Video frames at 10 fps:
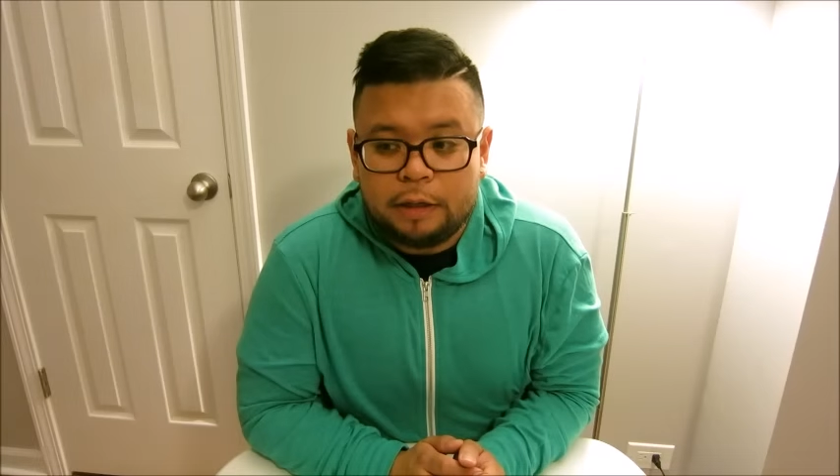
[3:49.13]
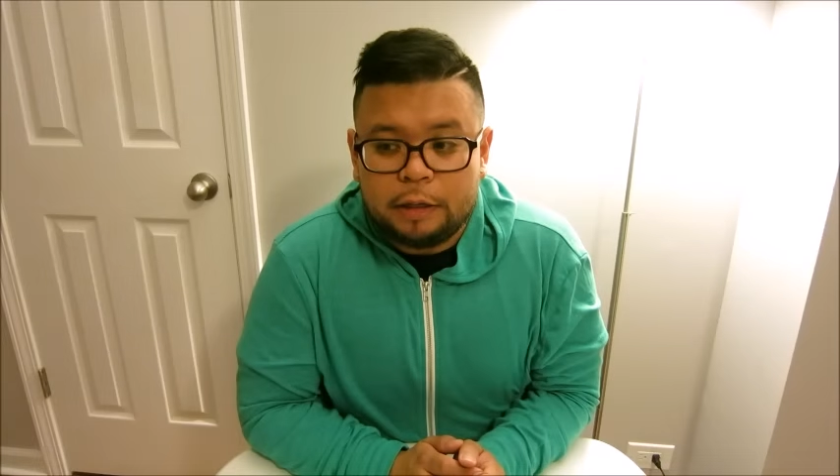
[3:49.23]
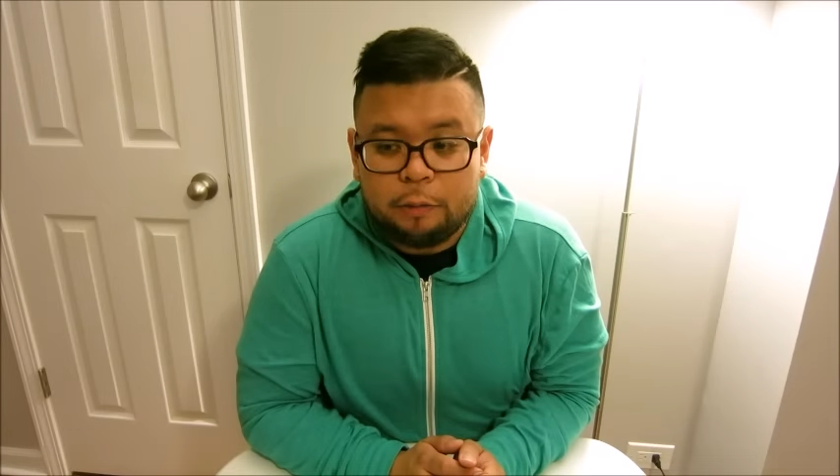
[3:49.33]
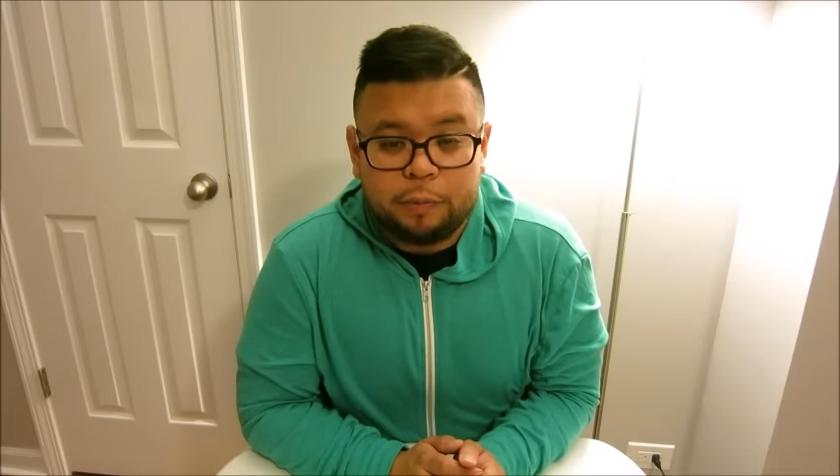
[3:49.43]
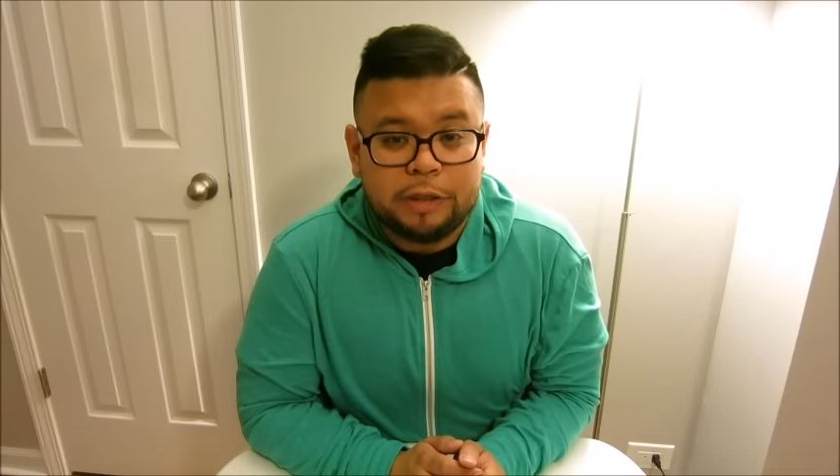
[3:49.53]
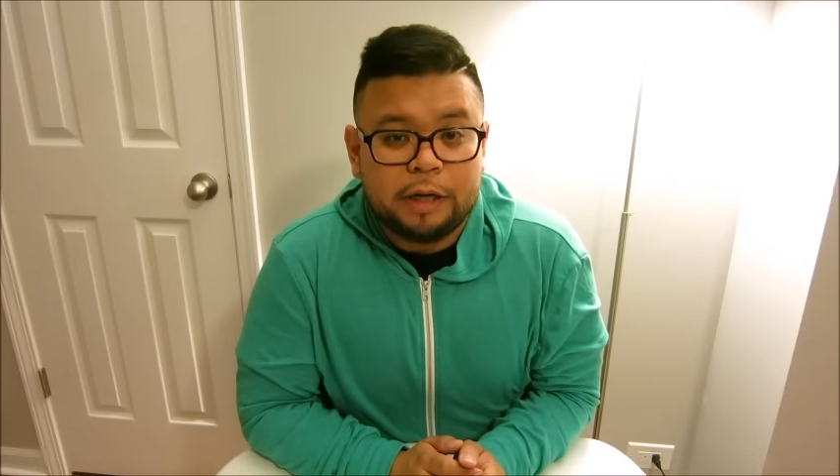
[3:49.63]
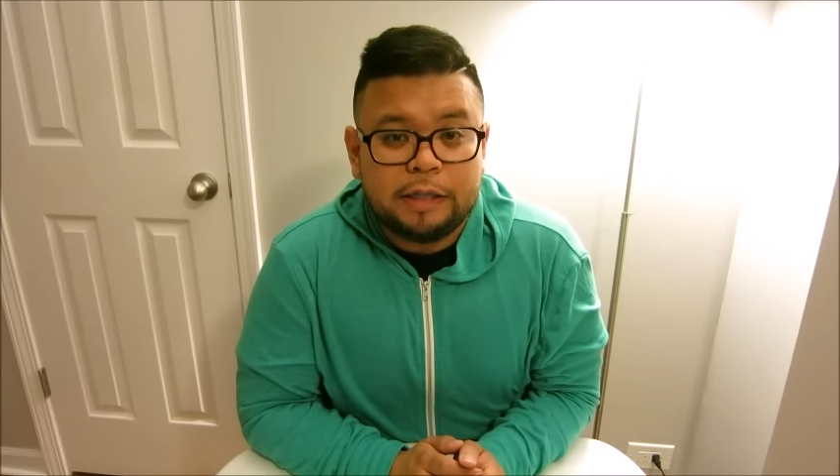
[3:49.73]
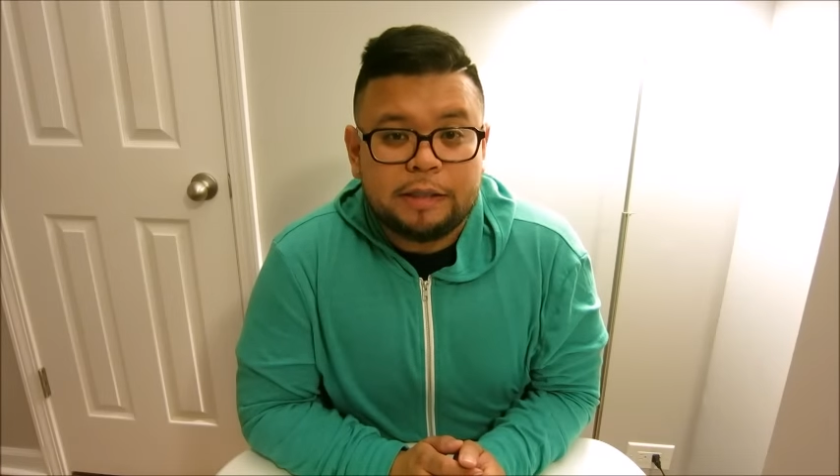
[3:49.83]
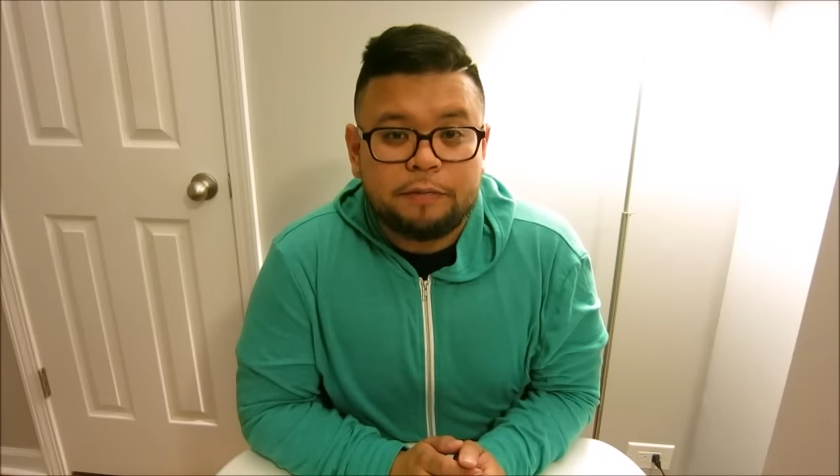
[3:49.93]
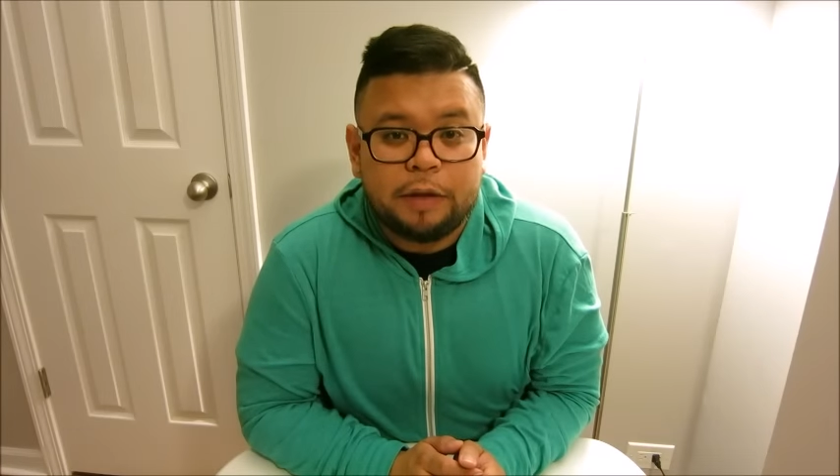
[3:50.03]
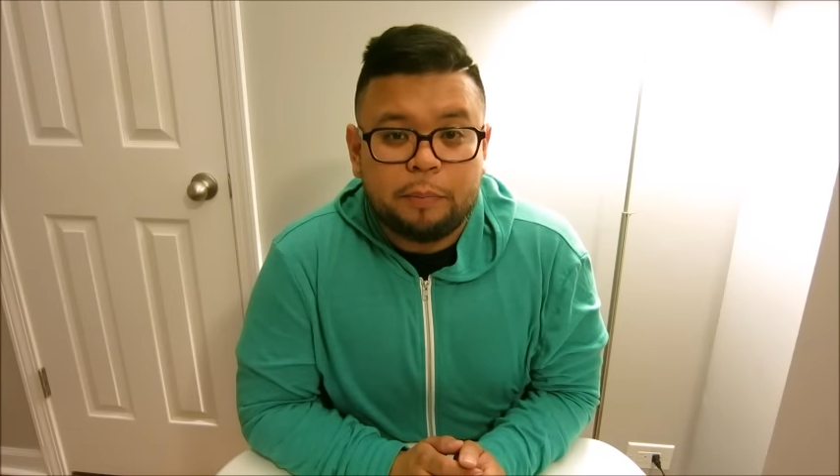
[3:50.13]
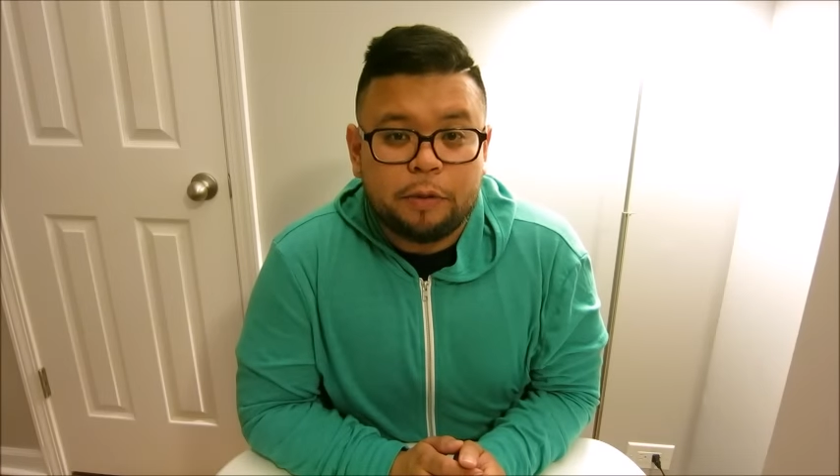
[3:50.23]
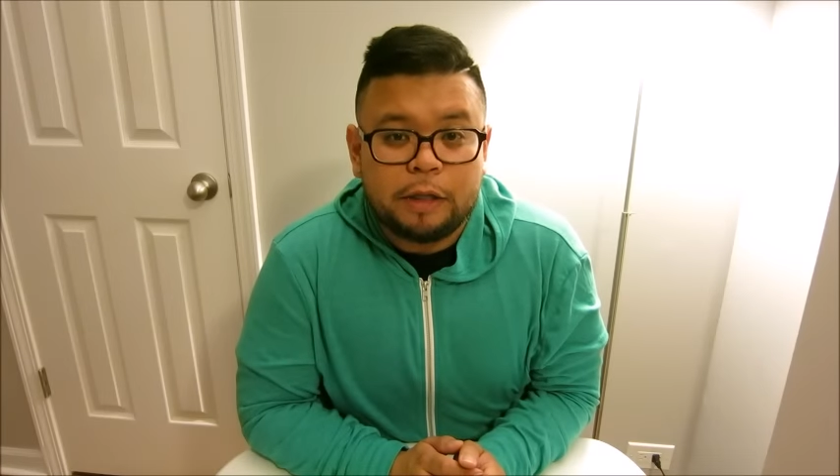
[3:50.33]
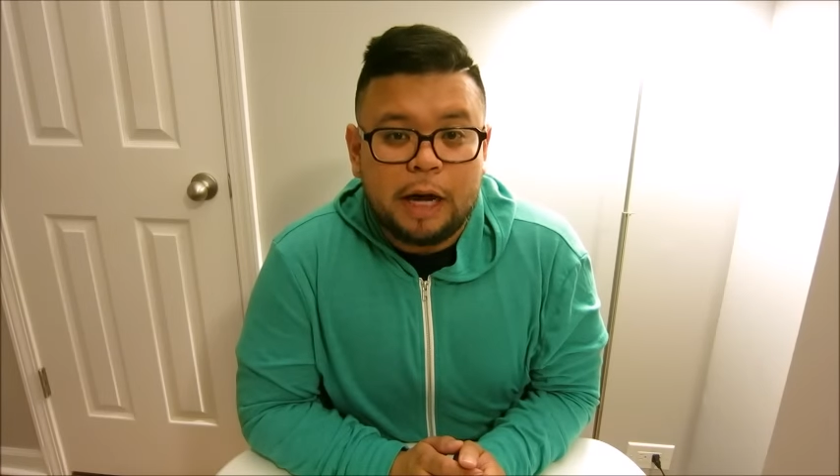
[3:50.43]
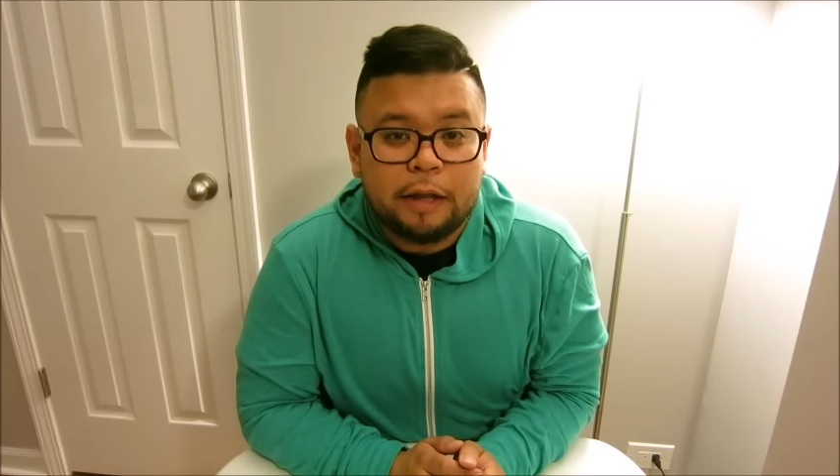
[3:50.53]
It would be nice if they
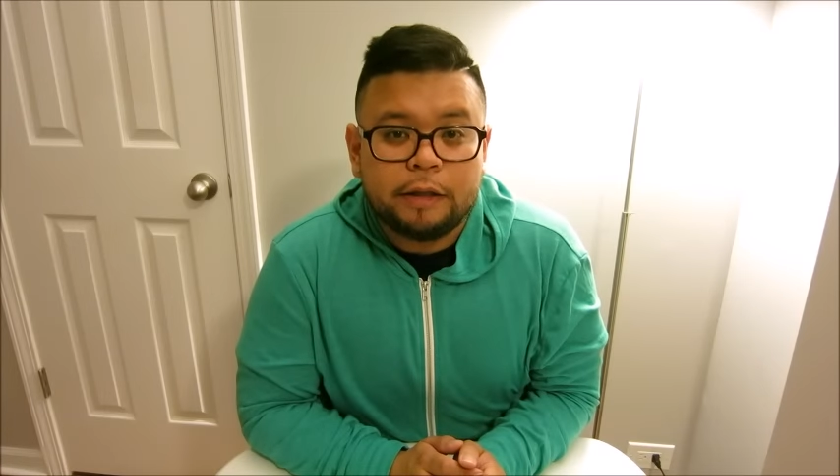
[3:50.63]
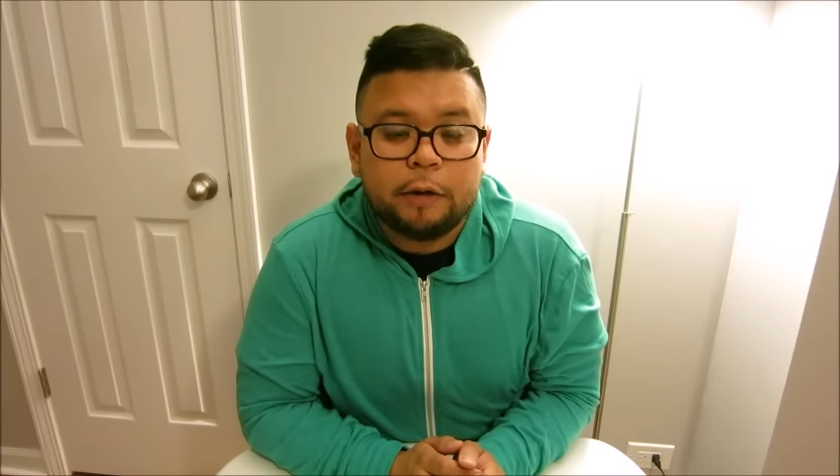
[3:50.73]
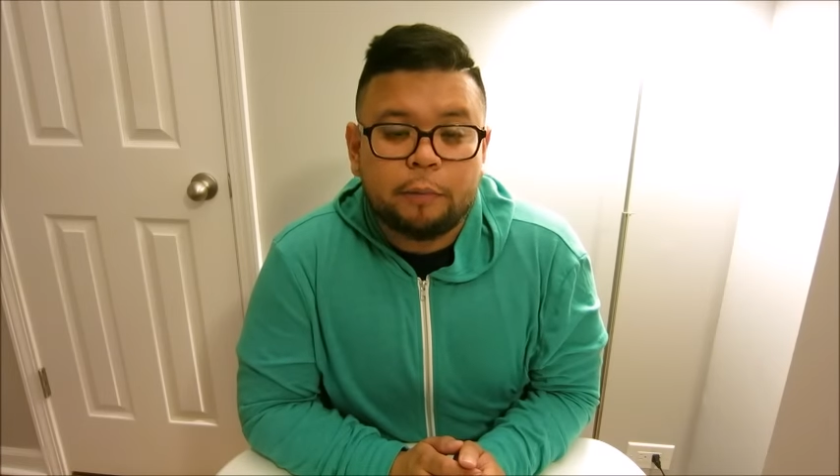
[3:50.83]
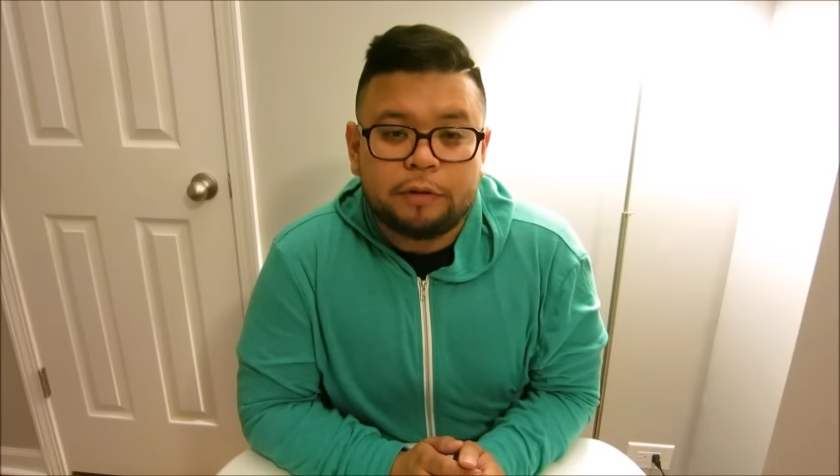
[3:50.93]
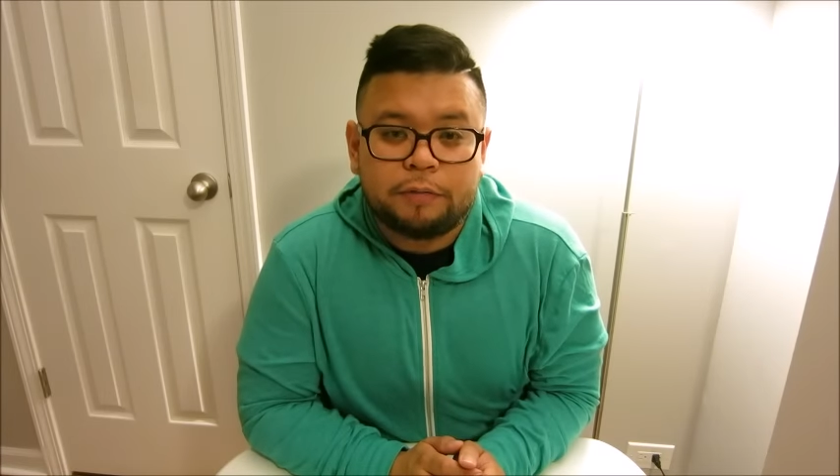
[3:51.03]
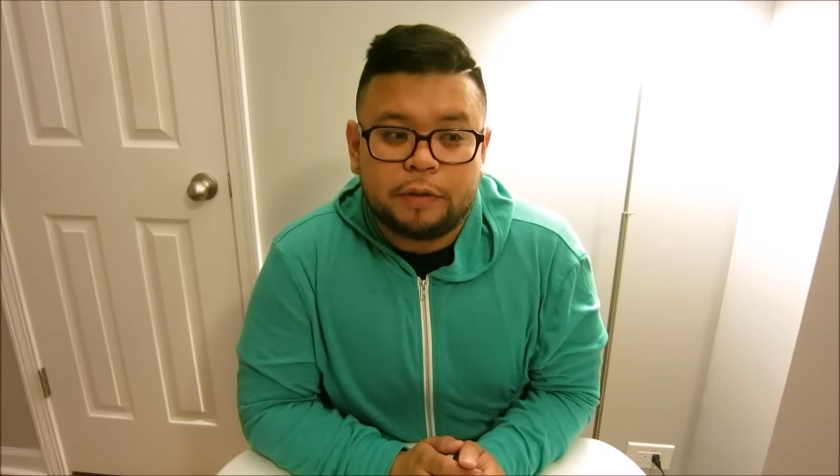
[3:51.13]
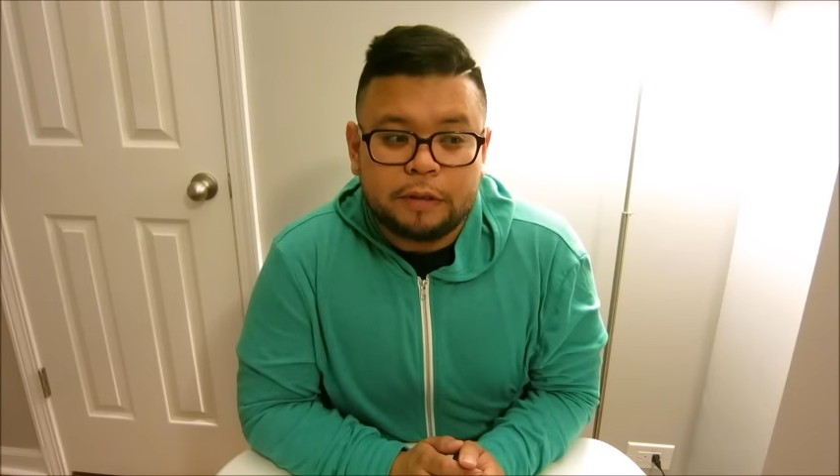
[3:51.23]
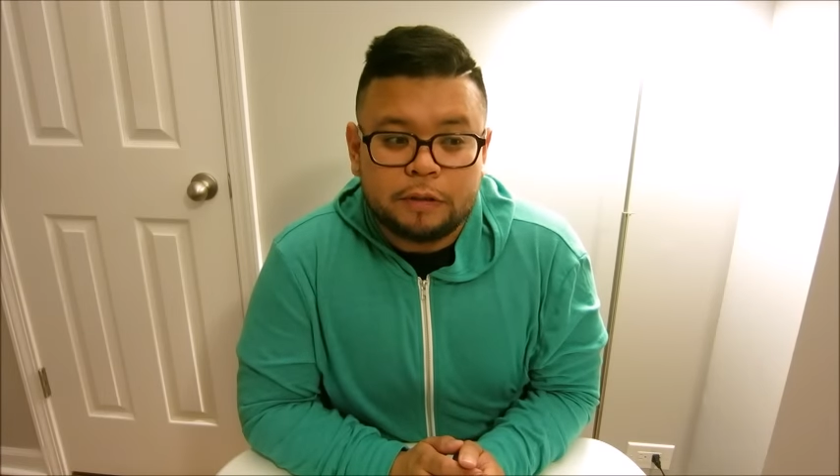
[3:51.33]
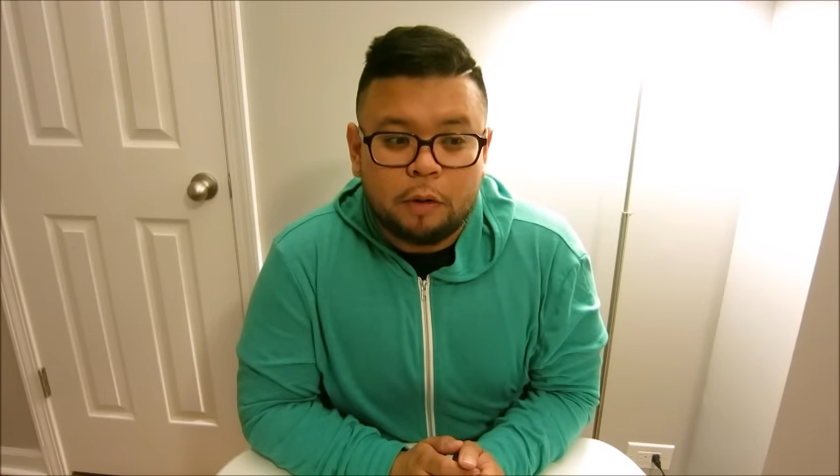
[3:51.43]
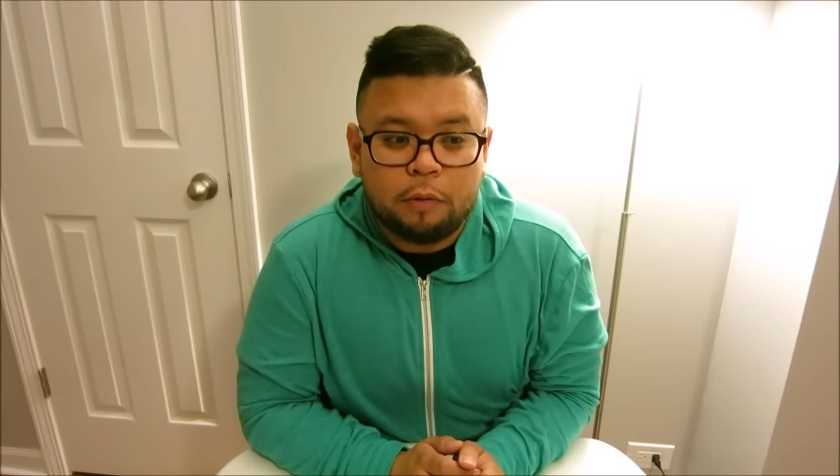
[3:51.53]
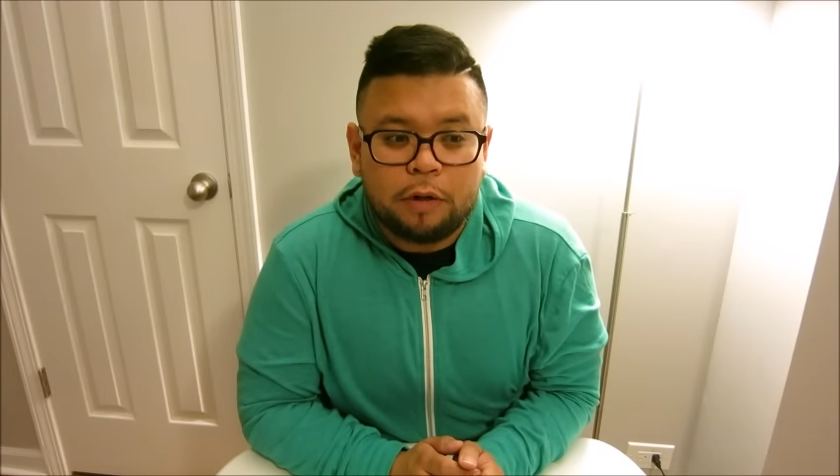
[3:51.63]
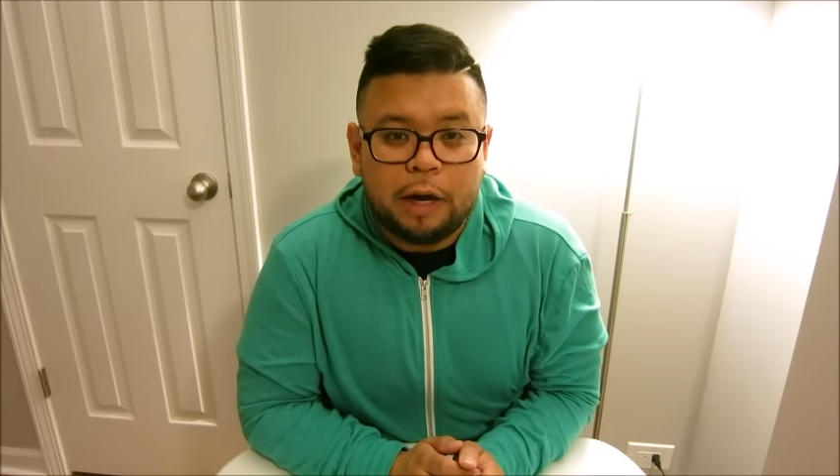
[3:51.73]
put it on there, but if they don't,